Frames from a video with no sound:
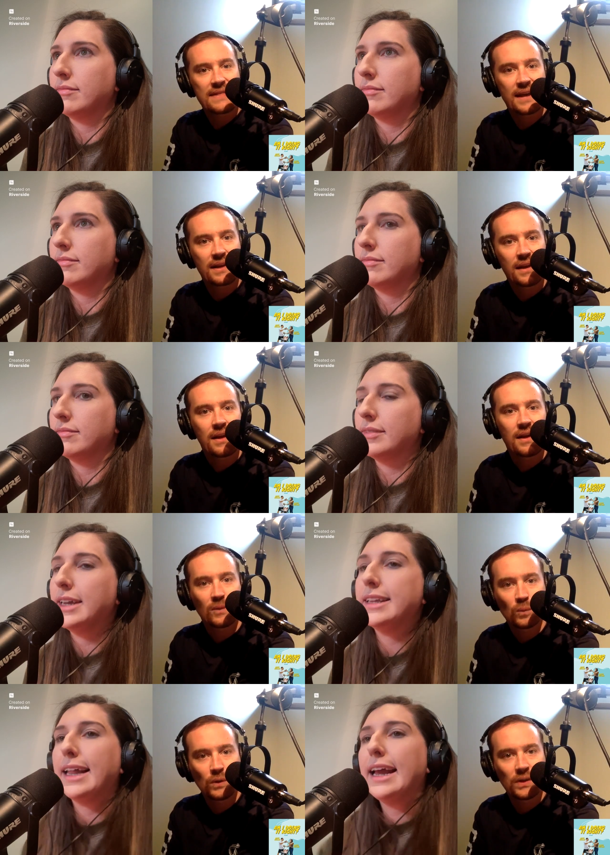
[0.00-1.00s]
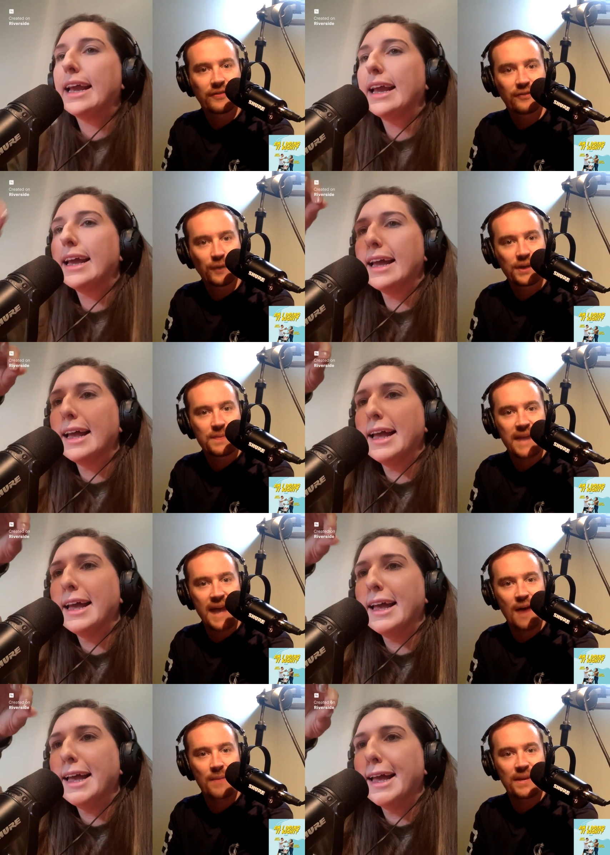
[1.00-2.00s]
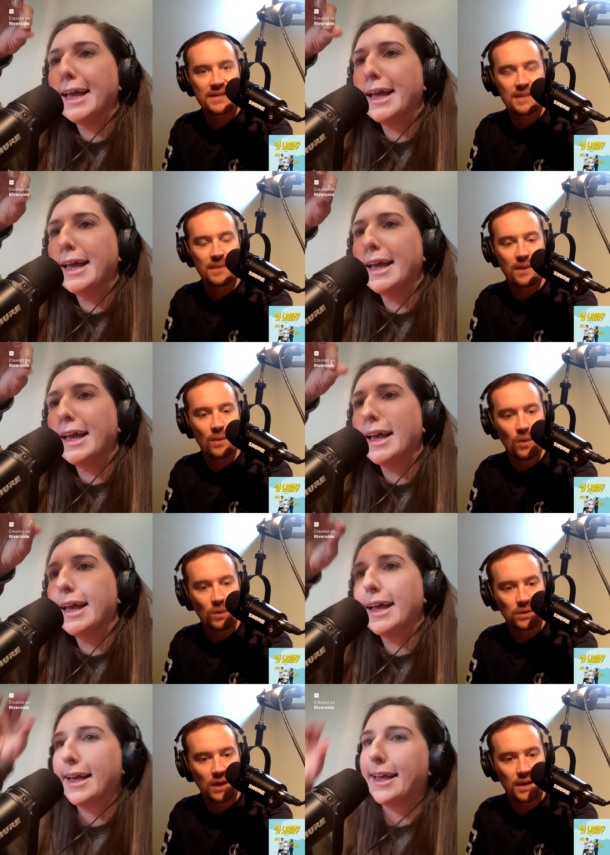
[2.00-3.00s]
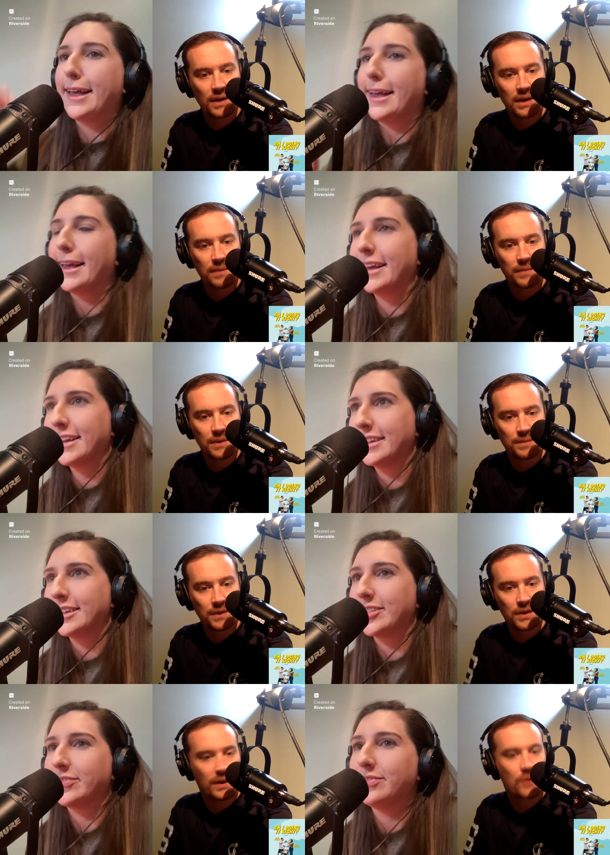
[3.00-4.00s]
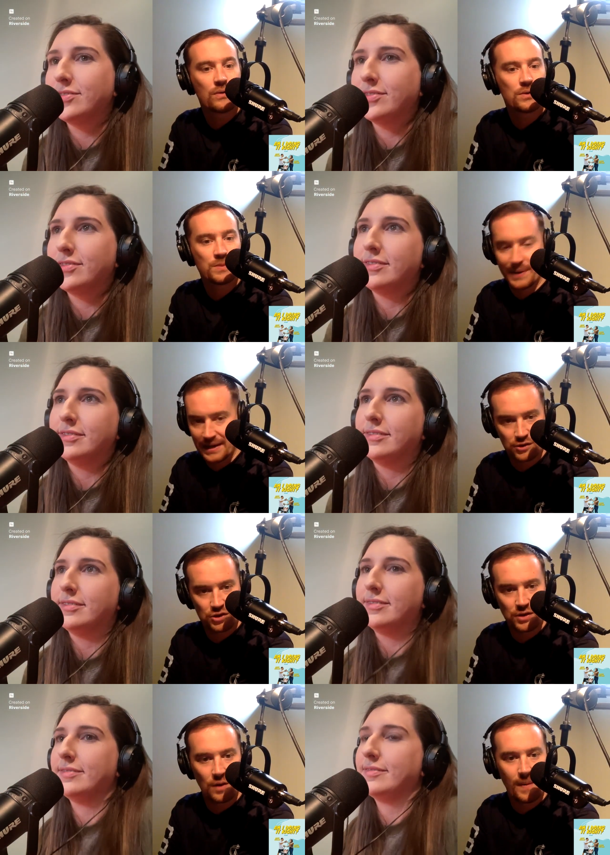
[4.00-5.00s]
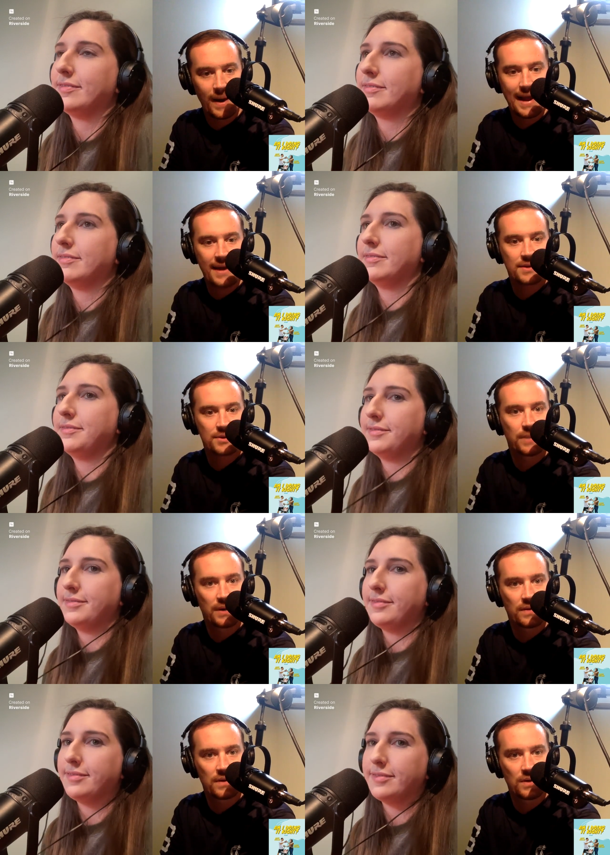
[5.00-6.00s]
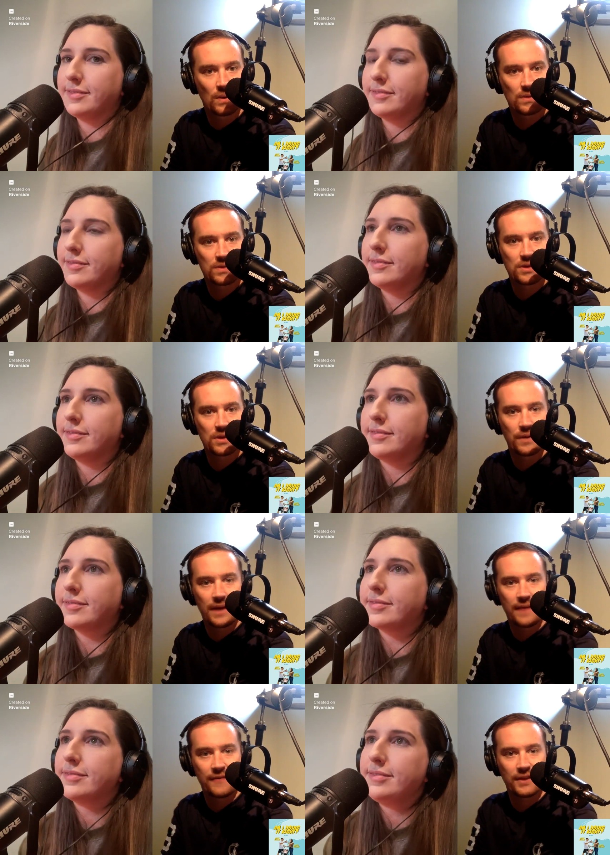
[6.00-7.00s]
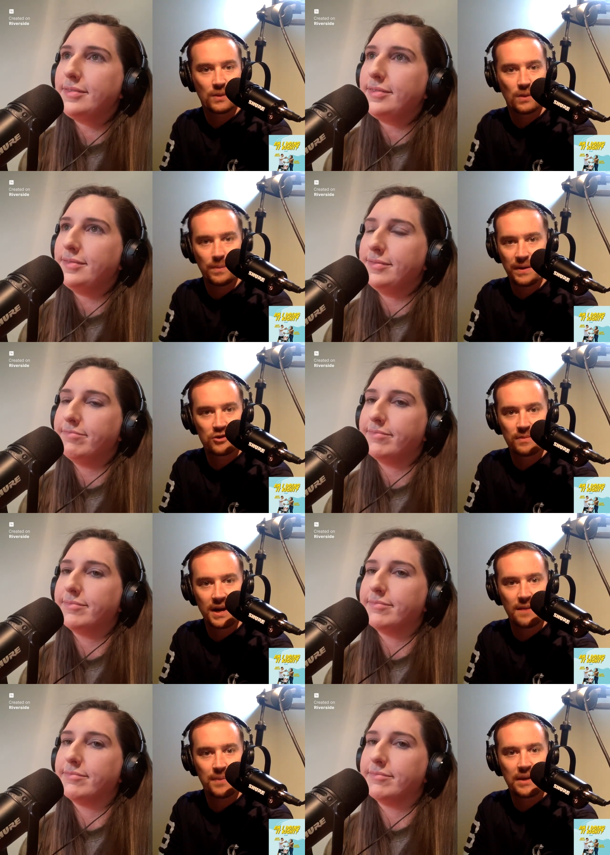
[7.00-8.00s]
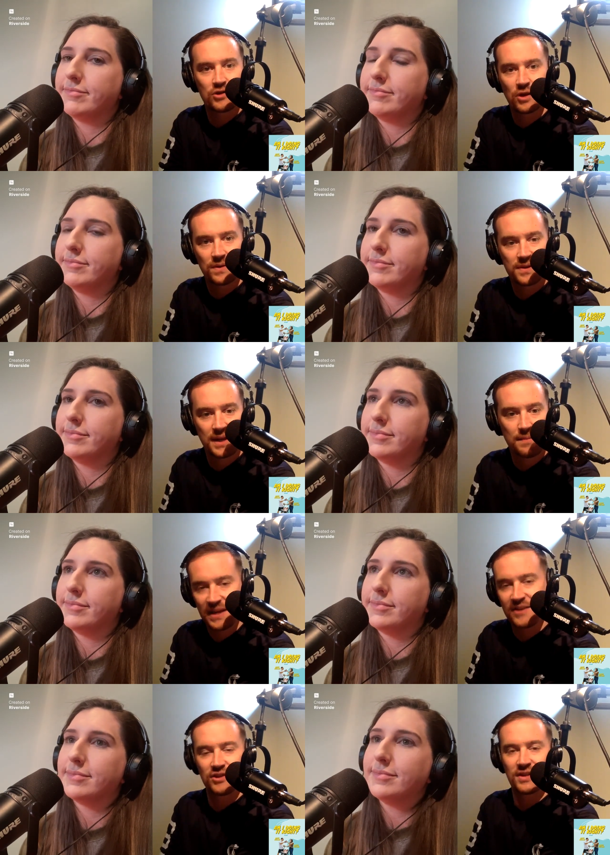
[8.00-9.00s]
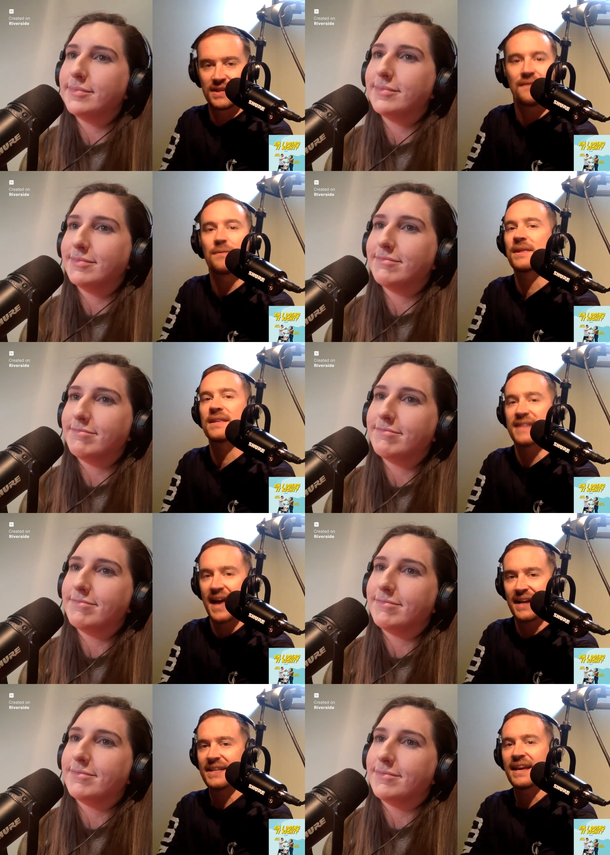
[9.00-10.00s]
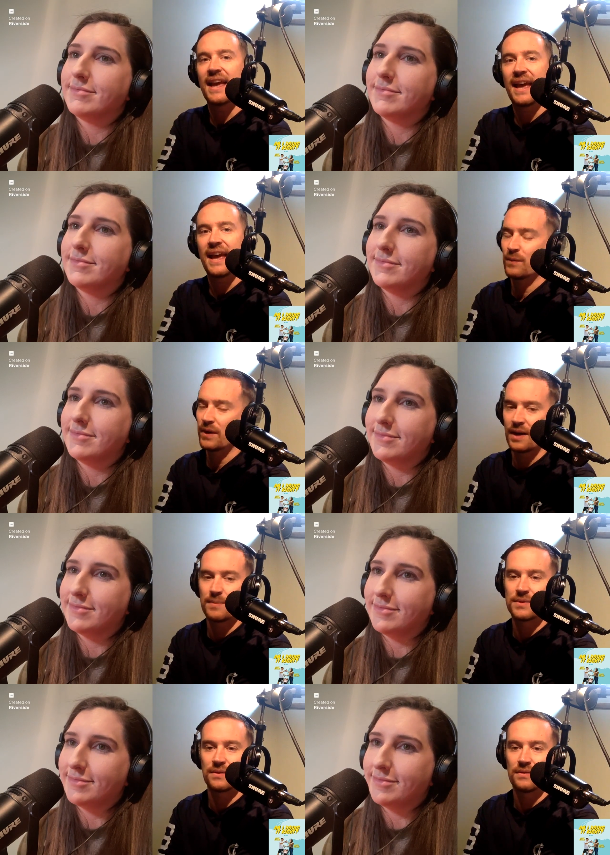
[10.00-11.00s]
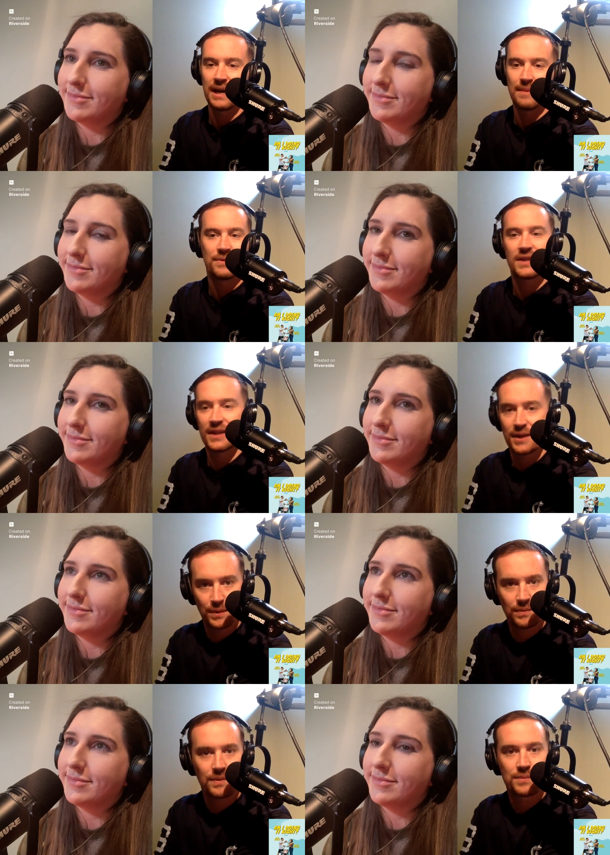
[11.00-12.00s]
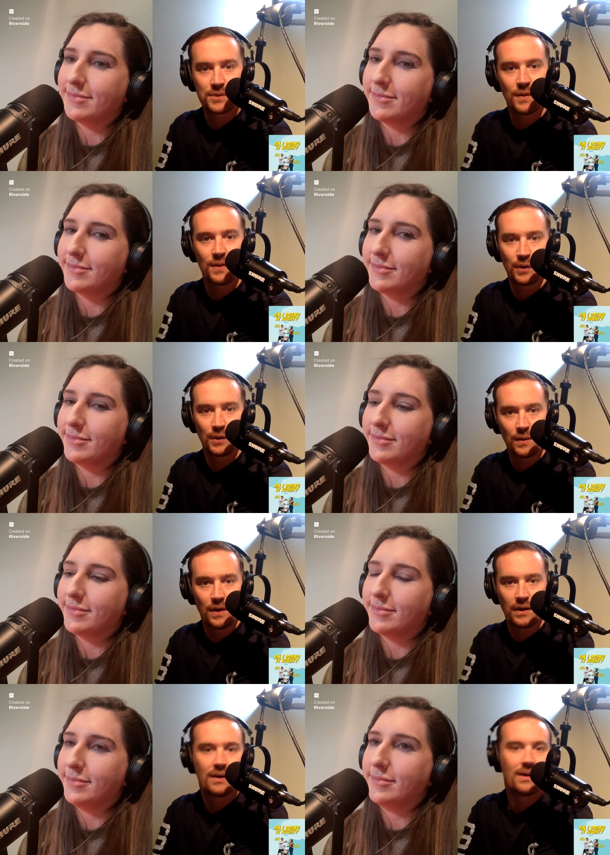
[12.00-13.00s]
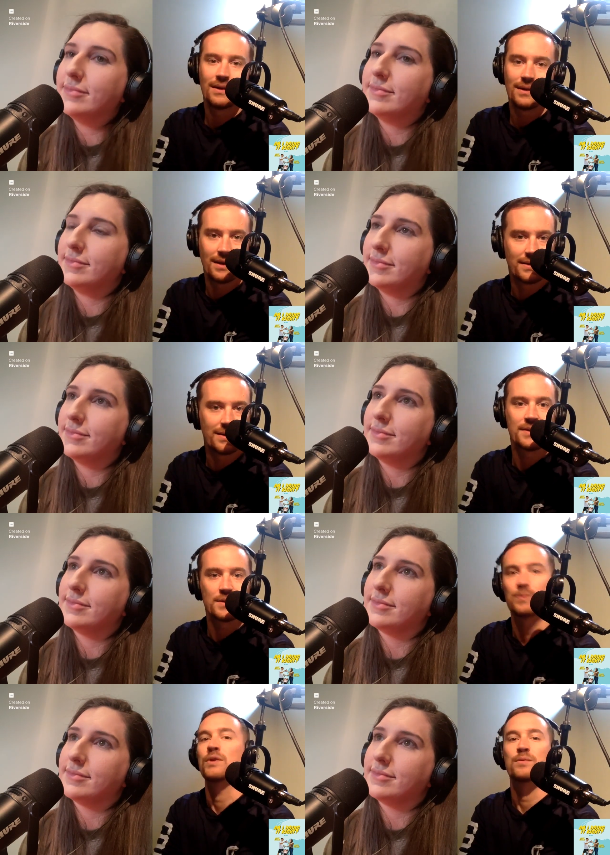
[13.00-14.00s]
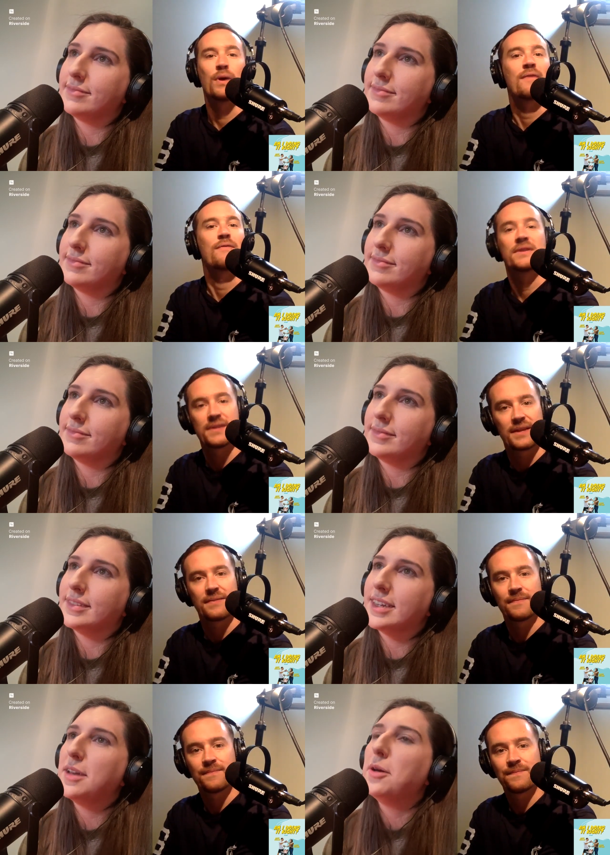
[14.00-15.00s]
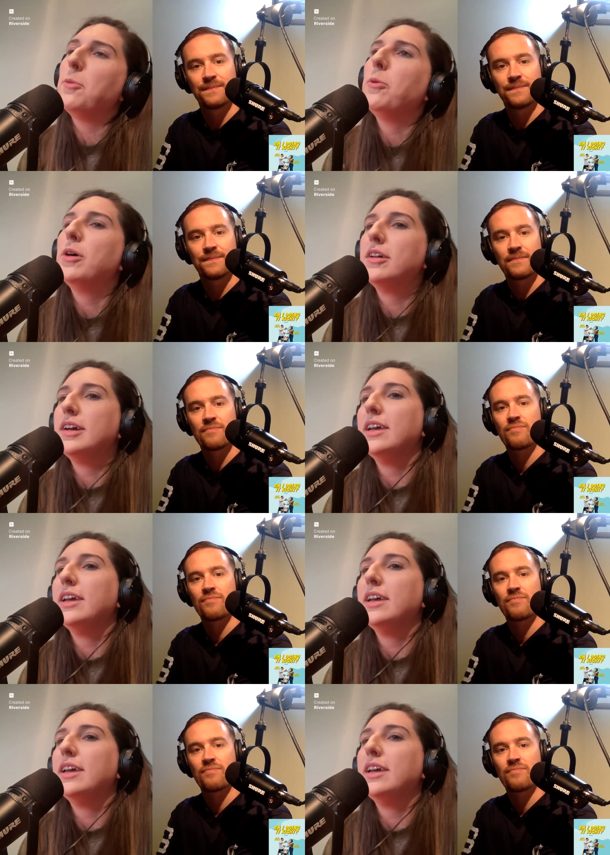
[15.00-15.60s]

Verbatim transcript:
Speaker 1: that it's really like, freaked me out because I'm like, well, hold on, like, but but like, whose pinch? You know, my hands are bigger than yours, so I feel like your pinch and my pinch aren't the same pinch. It doesn't have to be the exact. And when it comes to that particular, the salt and the boiling water, mm-hmm. it does it's, it's preference thing.
Speaker 2: Well,